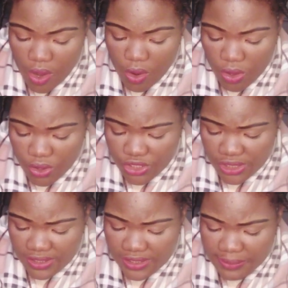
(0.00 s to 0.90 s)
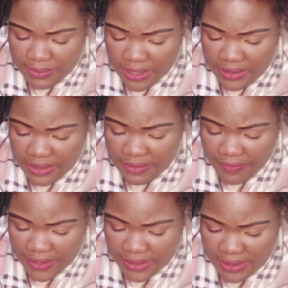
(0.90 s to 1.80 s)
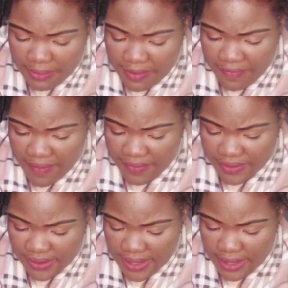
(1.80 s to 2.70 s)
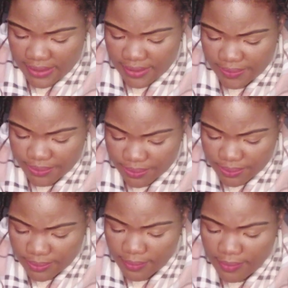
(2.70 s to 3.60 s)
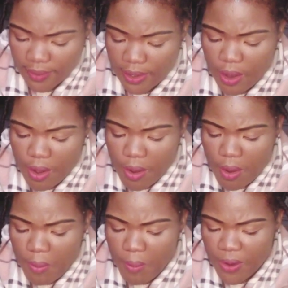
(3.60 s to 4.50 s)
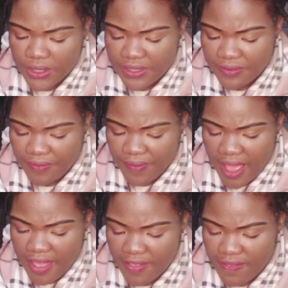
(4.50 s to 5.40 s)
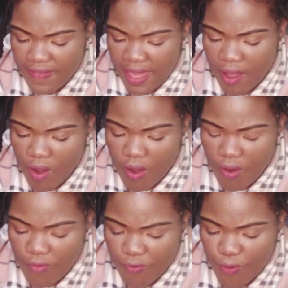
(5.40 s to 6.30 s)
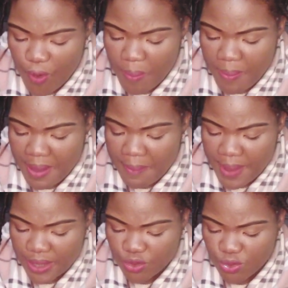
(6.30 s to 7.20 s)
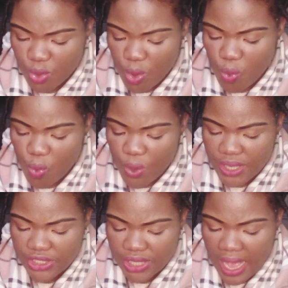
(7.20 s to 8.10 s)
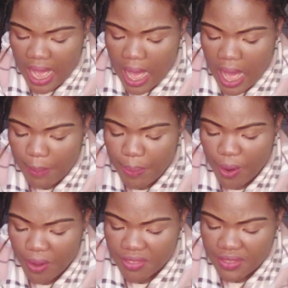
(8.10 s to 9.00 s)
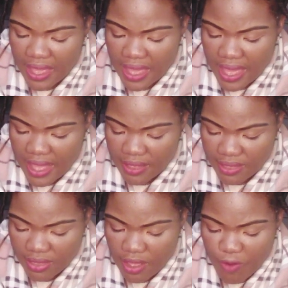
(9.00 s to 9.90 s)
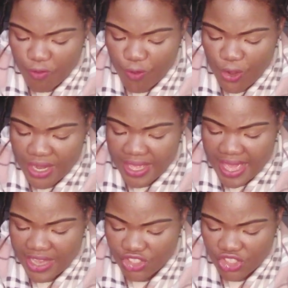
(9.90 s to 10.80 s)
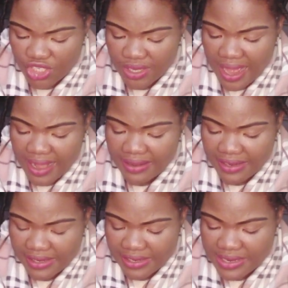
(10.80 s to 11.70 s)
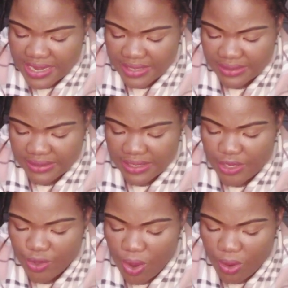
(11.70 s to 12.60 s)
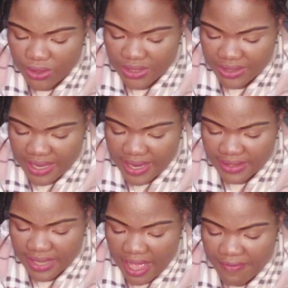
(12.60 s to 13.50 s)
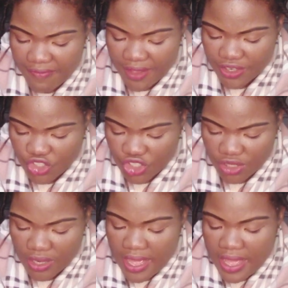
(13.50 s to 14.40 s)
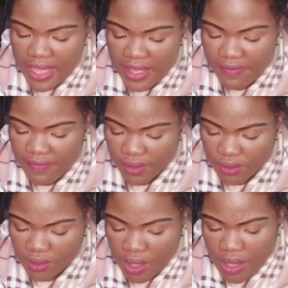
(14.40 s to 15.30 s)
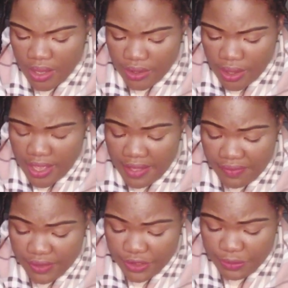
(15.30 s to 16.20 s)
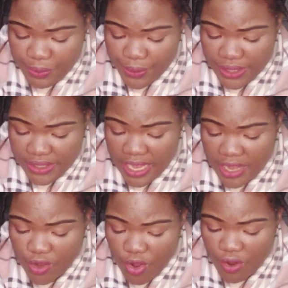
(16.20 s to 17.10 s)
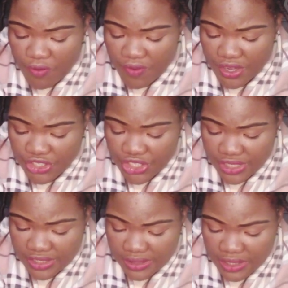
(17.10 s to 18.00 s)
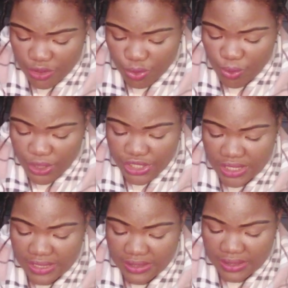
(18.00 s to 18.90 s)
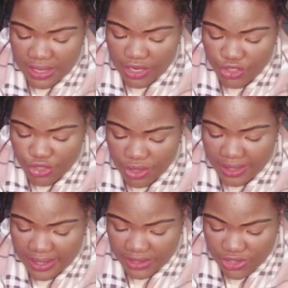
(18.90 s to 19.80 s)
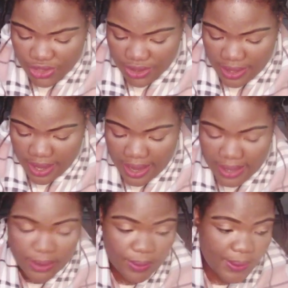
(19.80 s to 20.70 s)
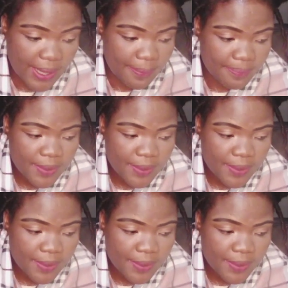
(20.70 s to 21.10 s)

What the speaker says: Colossians chapter 3 verse number 5 says, mortify thereof your members which are upon the earth, fornication, uncleanness, inordinate affection, evil spirit, and covetousness, which is idolatry. Hallelujah.